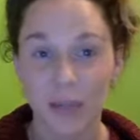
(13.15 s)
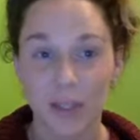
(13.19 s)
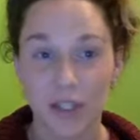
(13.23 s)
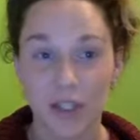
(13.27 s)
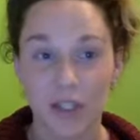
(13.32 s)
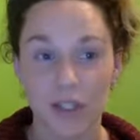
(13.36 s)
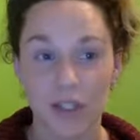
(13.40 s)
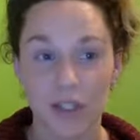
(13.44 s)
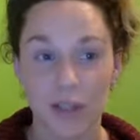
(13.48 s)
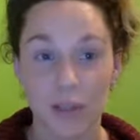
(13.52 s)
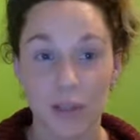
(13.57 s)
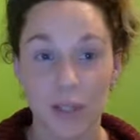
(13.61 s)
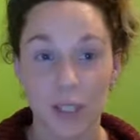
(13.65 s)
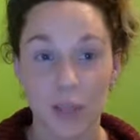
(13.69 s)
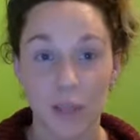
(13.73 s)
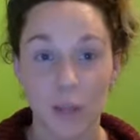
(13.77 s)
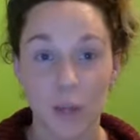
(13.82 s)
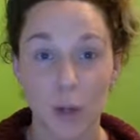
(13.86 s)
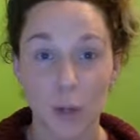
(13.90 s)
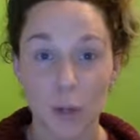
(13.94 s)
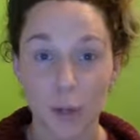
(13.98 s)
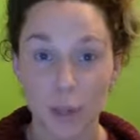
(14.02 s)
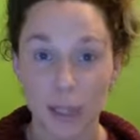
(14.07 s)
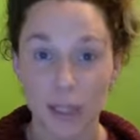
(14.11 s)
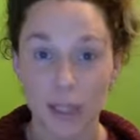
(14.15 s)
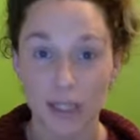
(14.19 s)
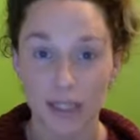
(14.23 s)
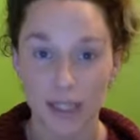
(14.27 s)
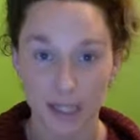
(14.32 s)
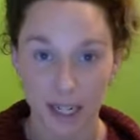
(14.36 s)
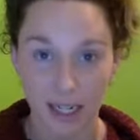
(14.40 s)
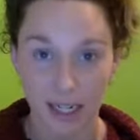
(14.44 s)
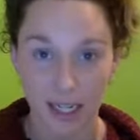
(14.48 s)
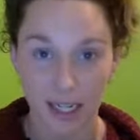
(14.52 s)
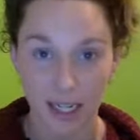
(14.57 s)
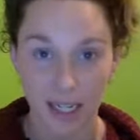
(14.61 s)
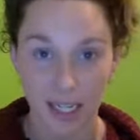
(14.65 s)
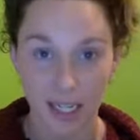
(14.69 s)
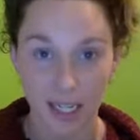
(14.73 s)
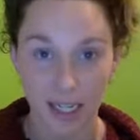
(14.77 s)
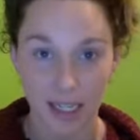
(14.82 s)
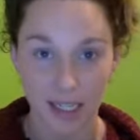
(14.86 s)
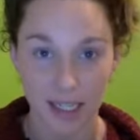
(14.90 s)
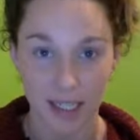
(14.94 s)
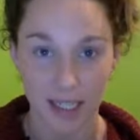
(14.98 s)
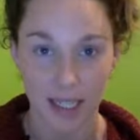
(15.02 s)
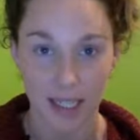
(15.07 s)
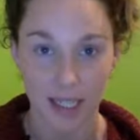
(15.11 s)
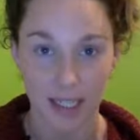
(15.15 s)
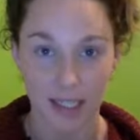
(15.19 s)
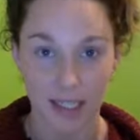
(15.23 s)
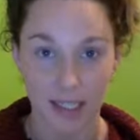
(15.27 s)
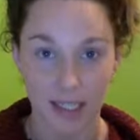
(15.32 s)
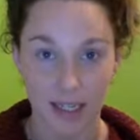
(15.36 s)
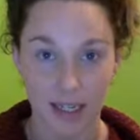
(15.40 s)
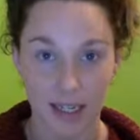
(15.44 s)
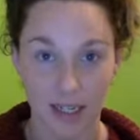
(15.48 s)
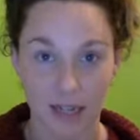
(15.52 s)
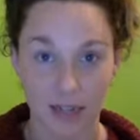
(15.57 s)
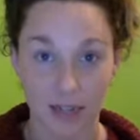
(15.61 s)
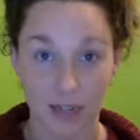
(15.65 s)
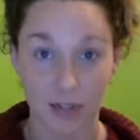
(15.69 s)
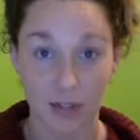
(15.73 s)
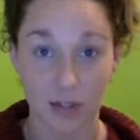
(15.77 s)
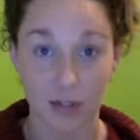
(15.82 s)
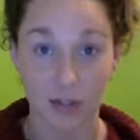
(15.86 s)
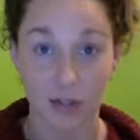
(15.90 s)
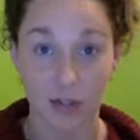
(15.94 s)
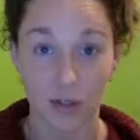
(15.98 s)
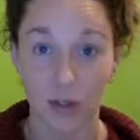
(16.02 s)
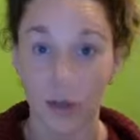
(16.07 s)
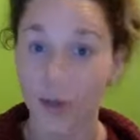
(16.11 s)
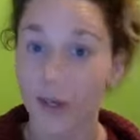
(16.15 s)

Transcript: which is the most popular starter kit to get started on your